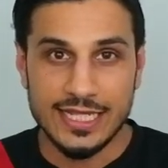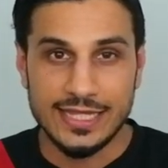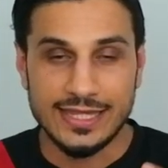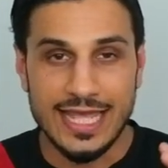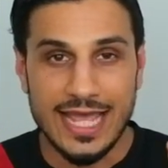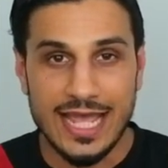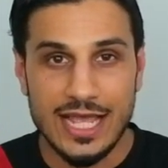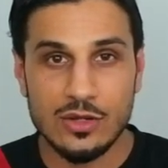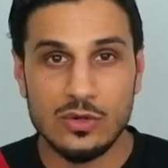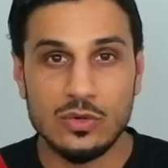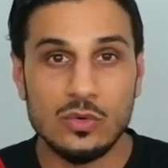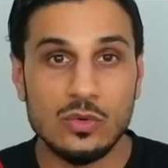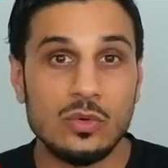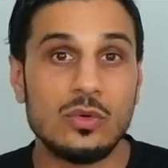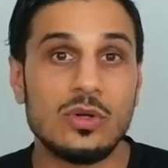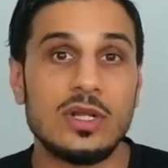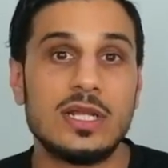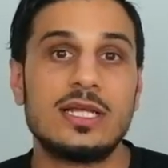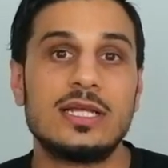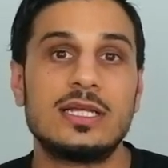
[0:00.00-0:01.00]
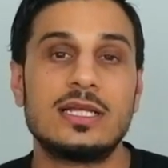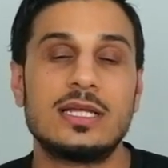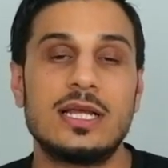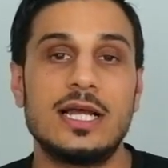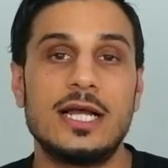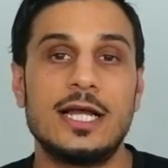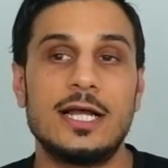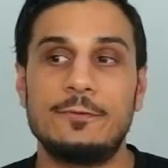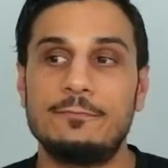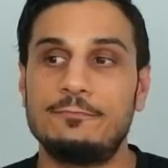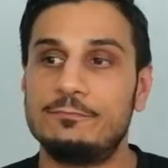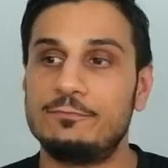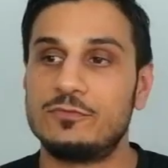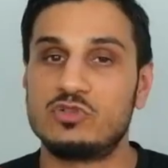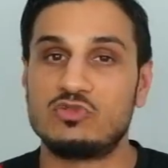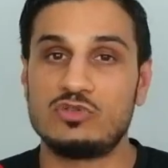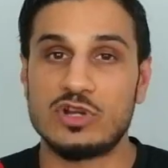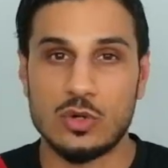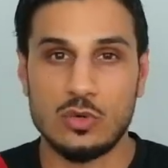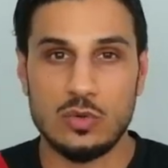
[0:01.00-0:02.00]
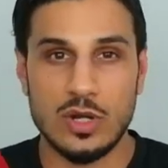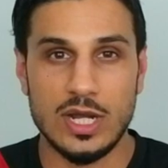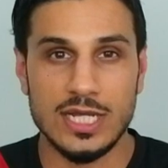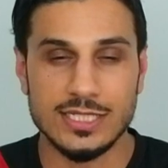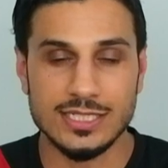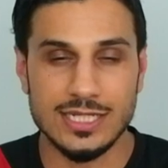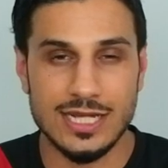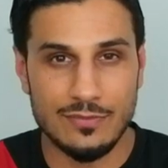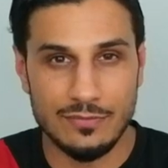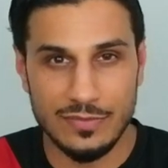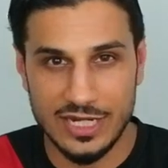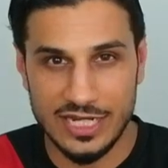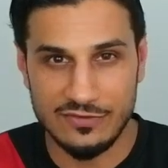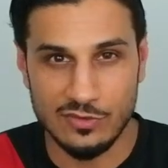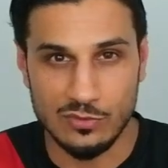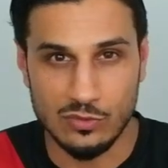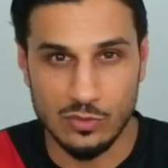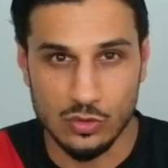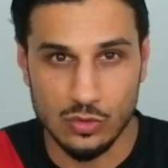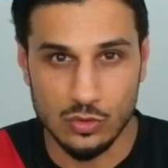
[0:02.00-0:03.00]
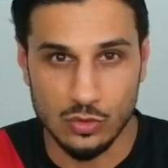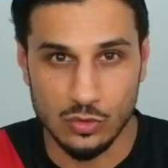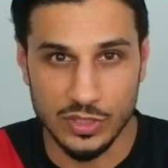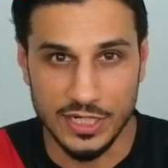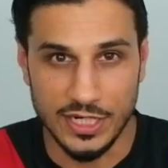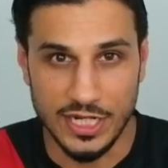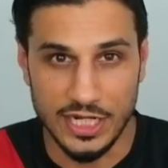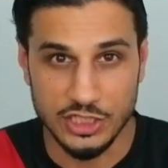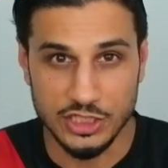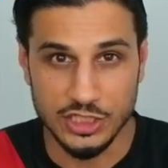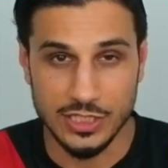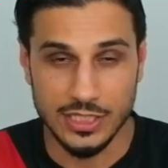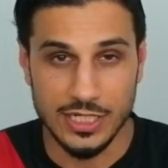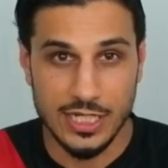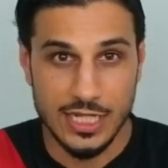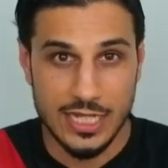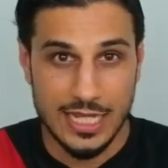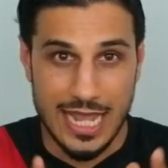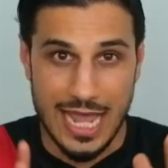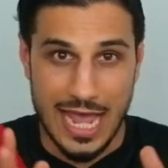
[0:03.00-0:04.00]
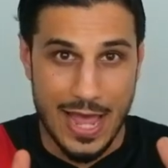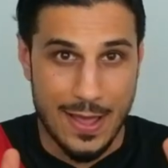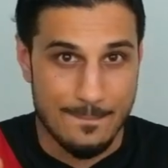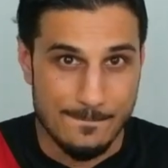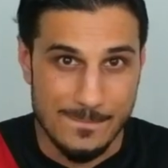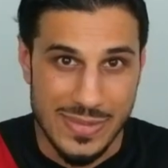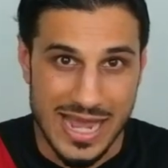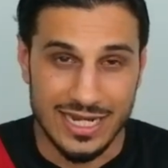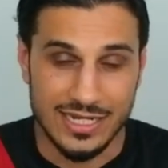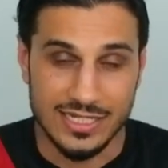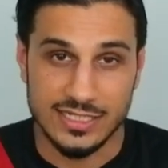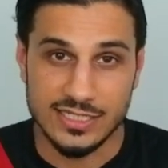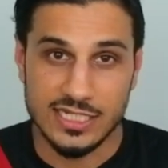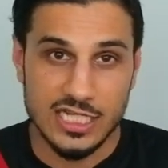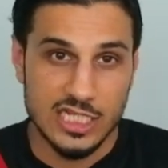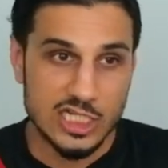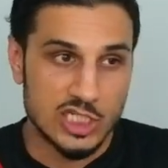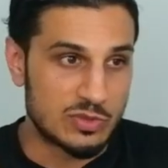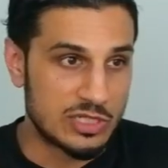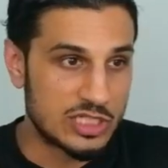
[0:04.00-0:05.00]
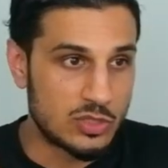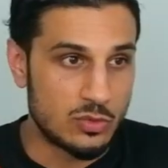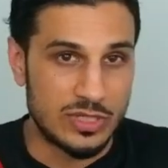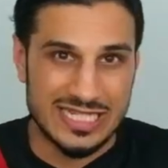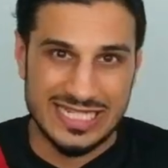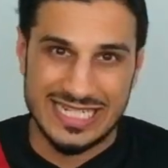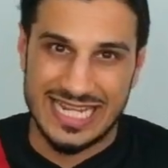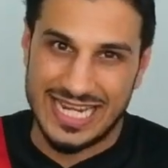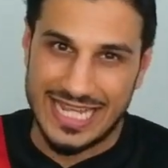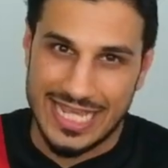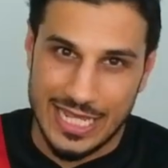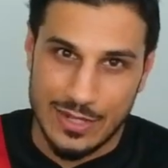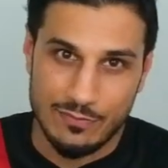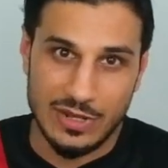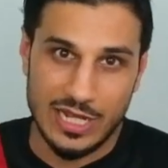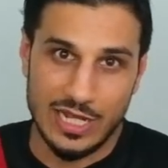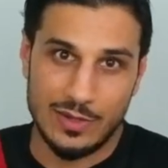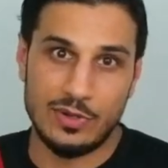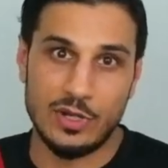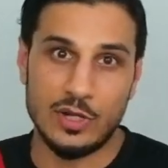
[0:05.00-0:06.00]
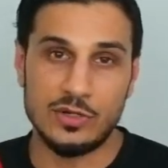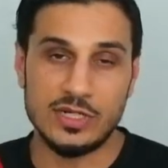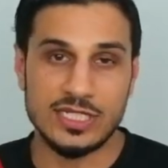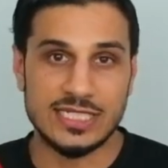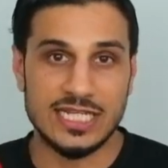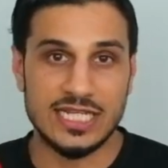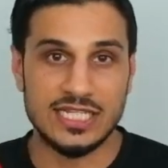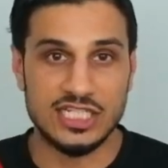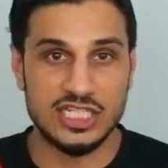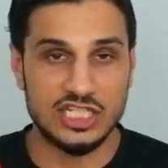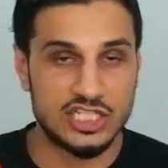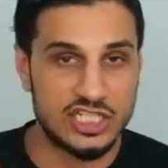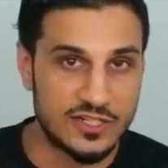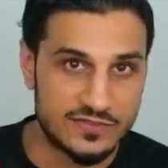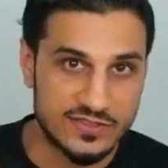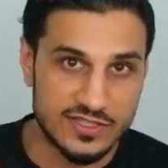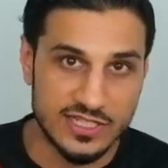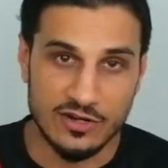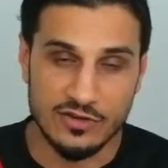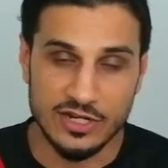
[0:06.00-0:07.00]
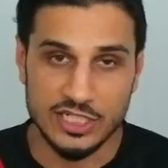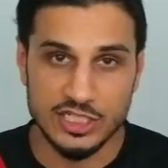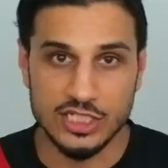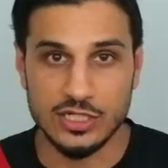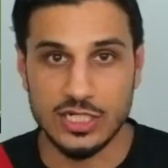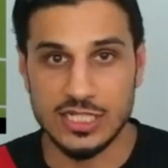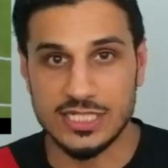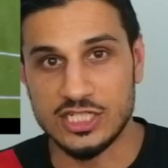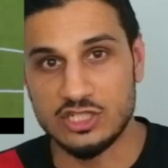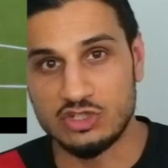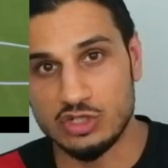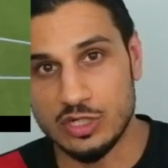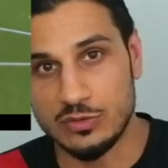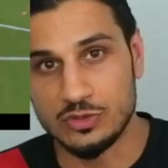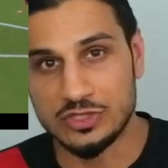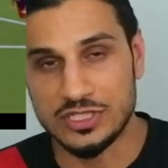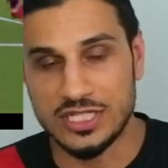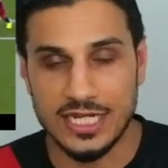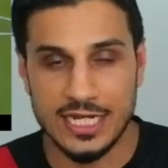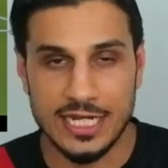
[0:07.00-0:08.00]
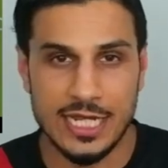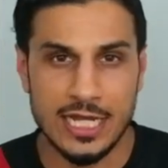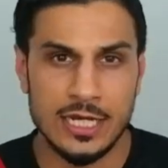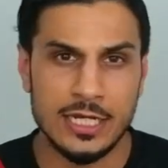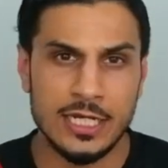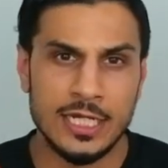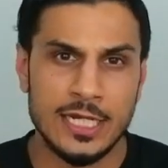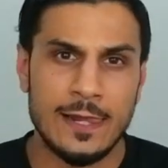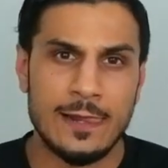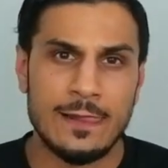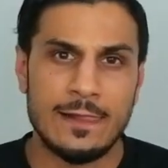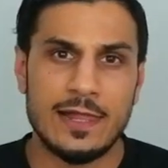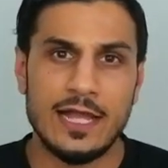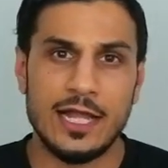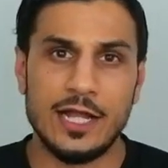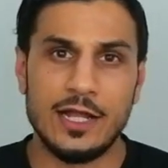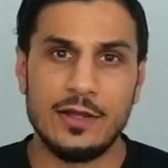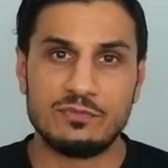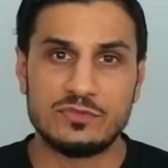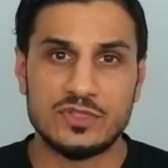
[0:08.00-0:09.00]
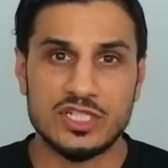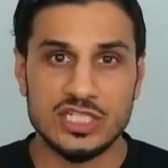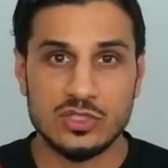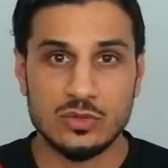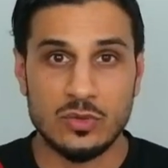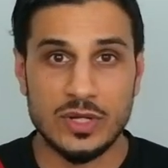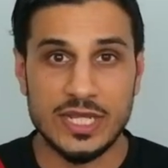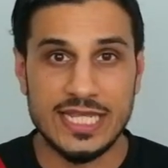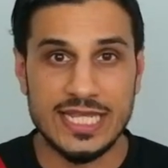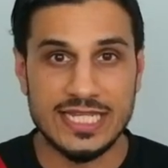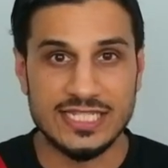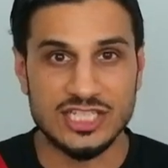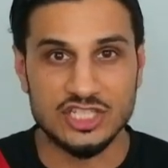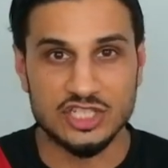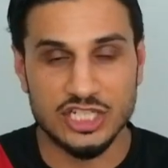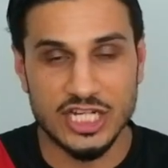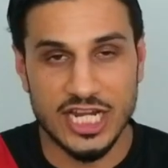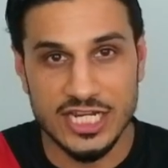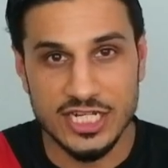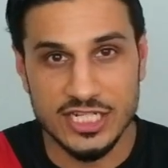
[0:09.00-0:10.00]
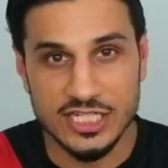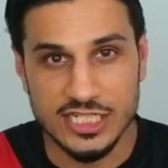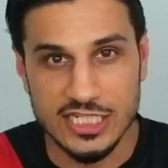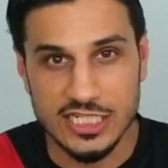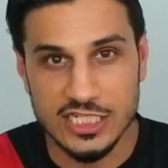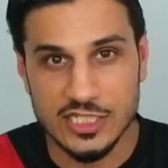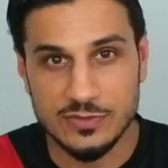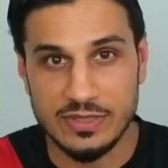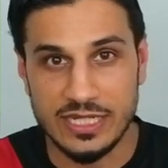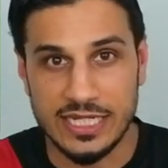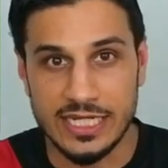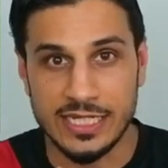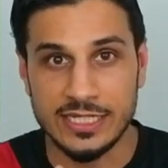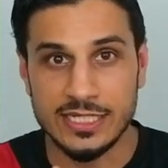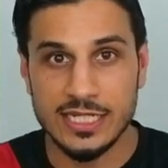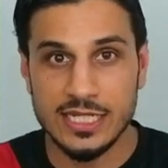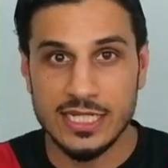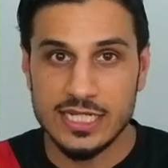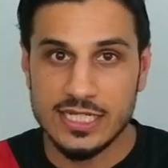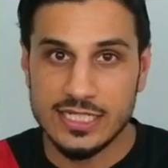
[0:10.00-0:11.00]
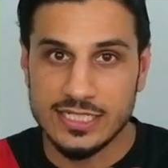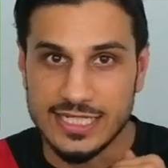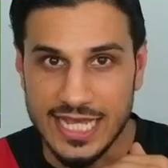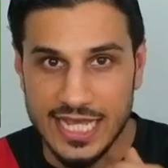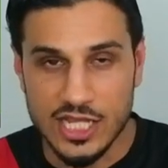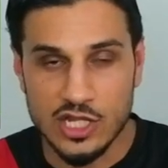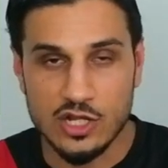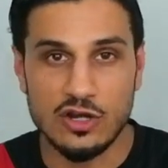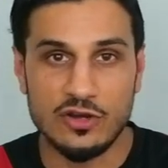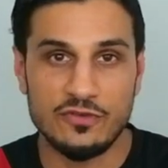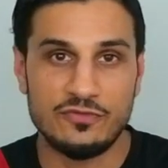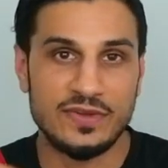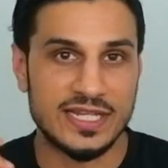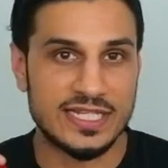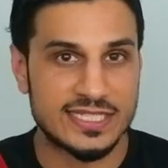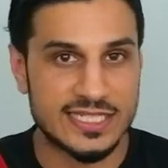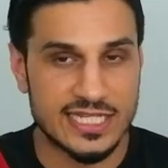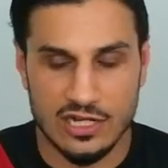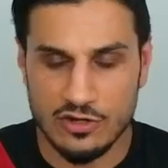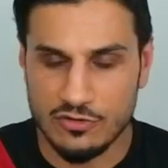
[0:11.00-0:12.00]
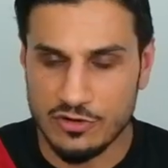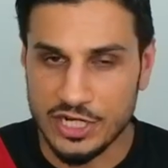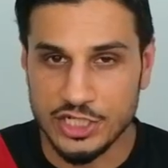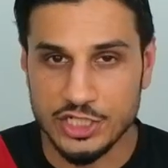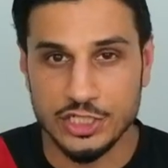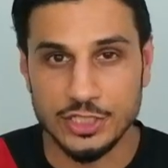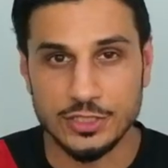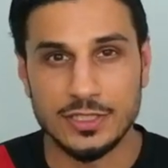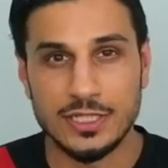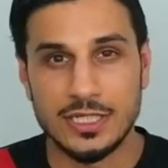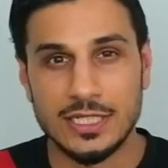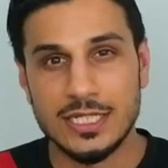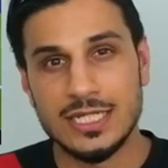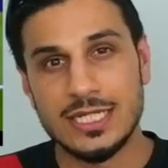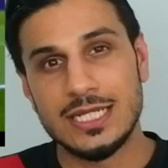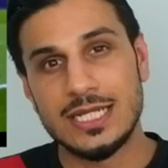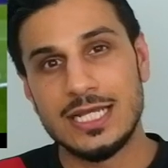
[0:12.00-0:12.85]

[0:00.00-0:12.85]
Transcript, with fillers: that all um, requires unbelievable coordination and balance, especially when he's getting hit by opponents as he shifts direction, as he dribbles in and out, um, just the way he has to change his speed, take off, acceleration.